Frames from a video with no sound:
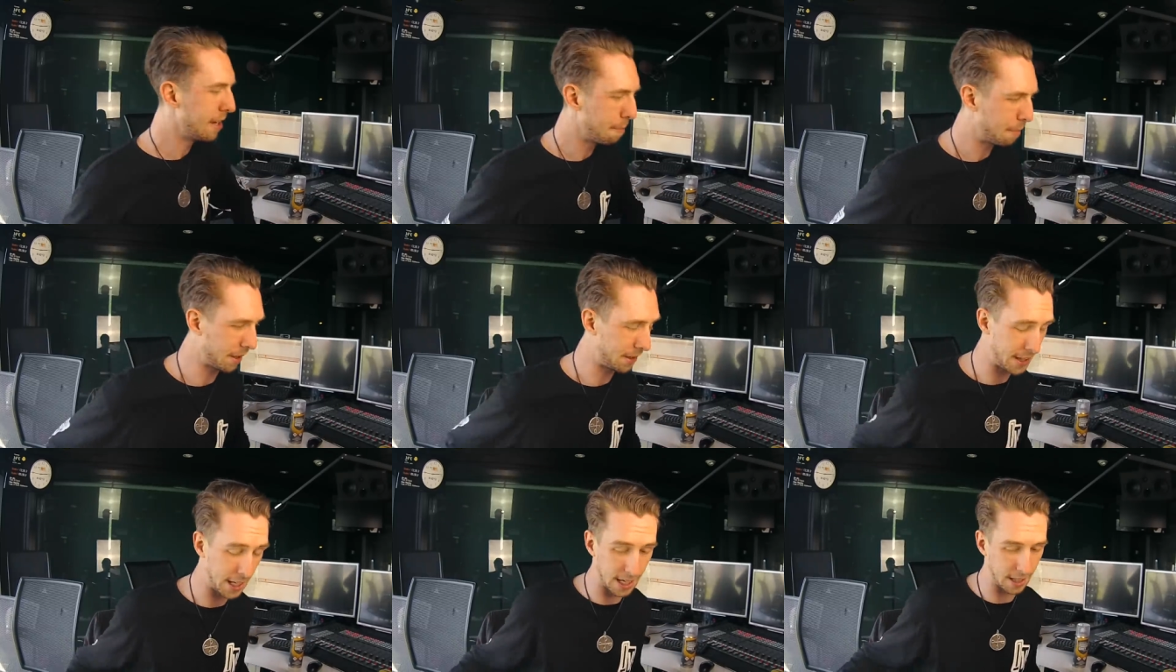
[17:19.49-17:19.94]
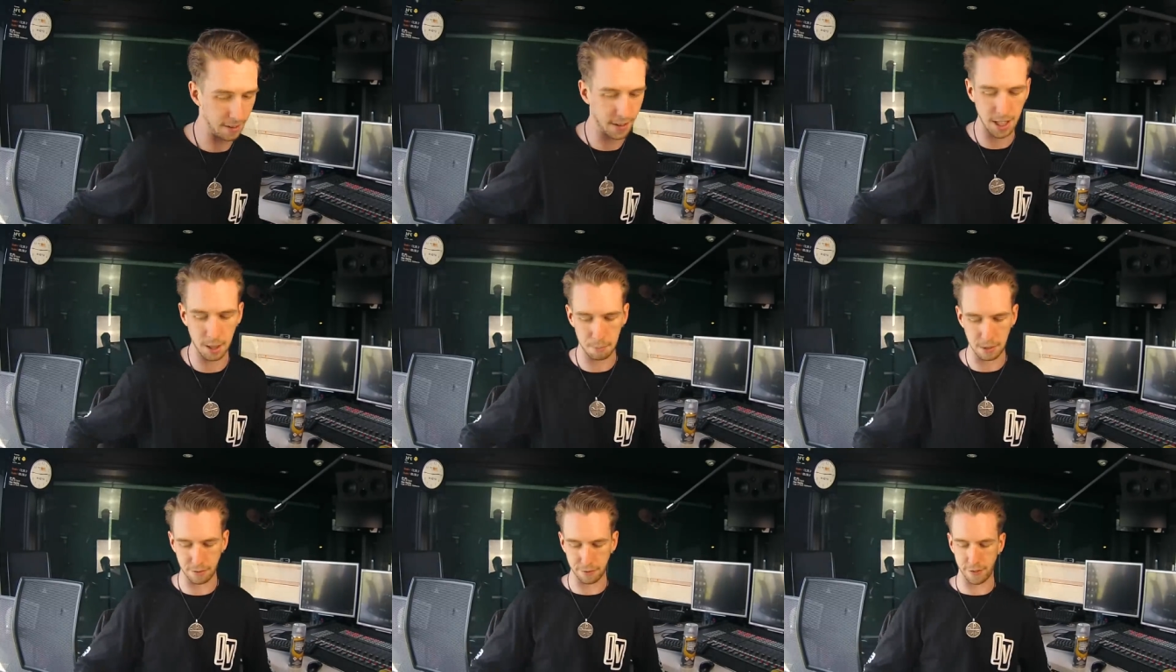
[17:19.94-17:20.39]
But then
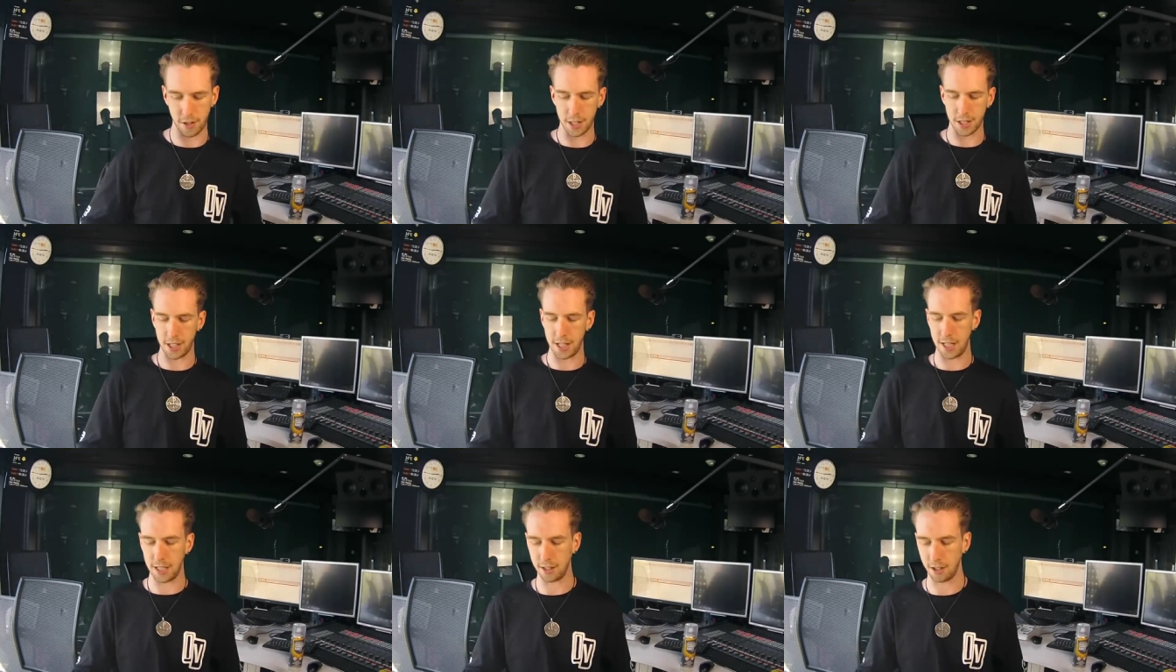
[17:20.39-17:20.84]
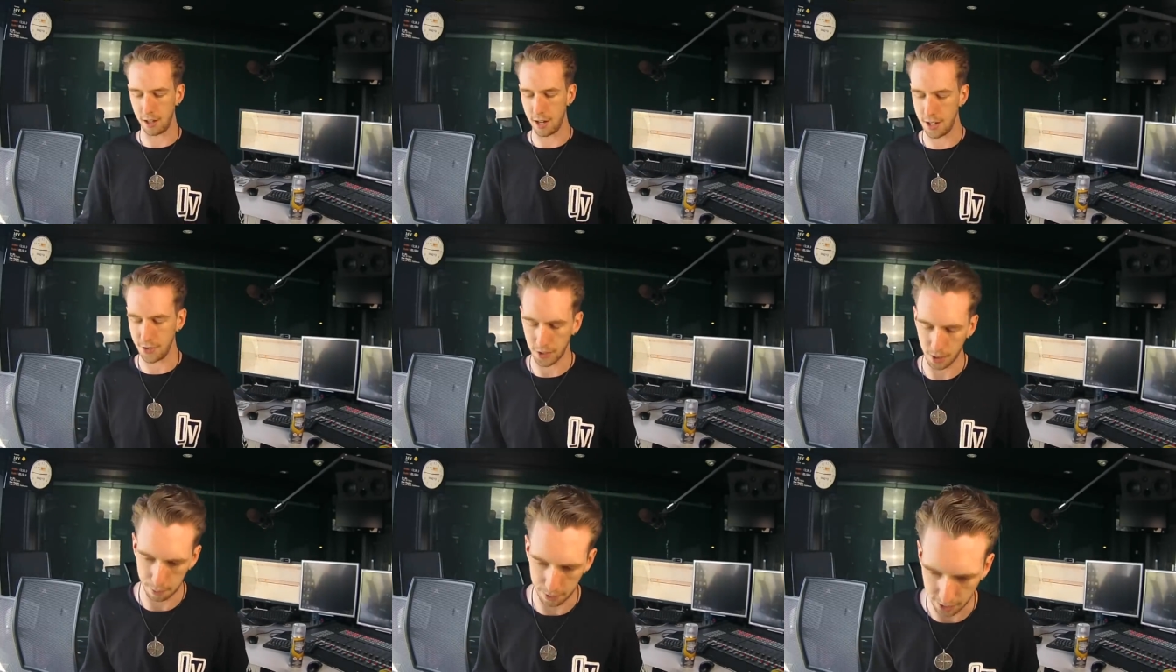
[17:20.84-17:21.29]
there'd be fucking
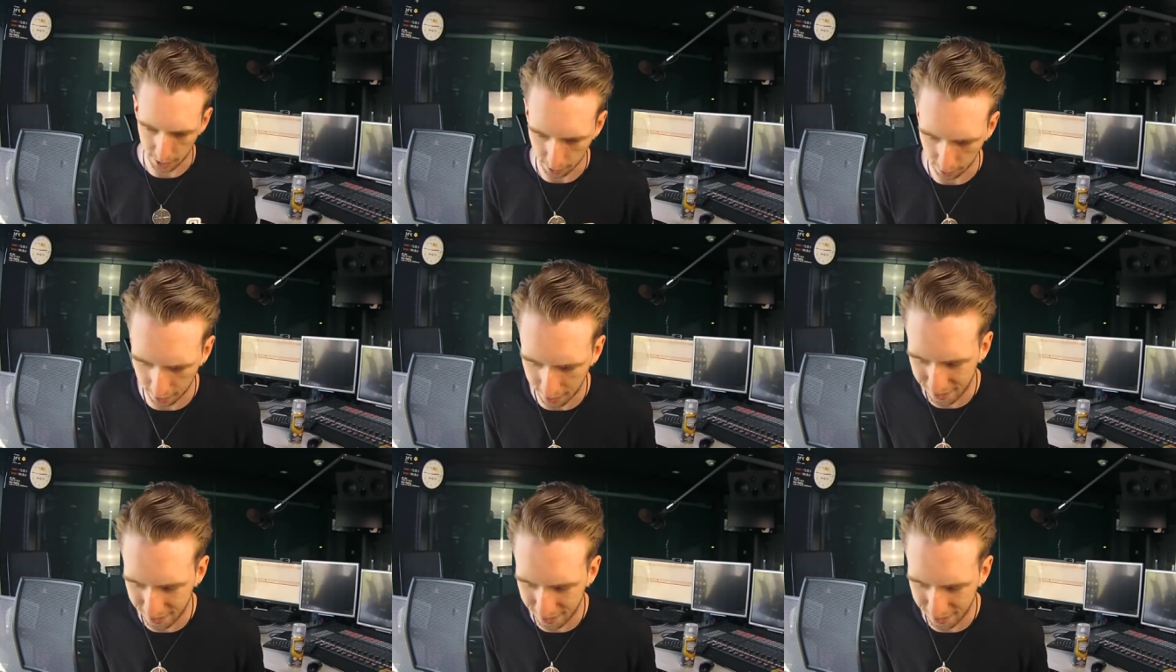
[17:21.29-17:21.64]
headlines. I'd be like,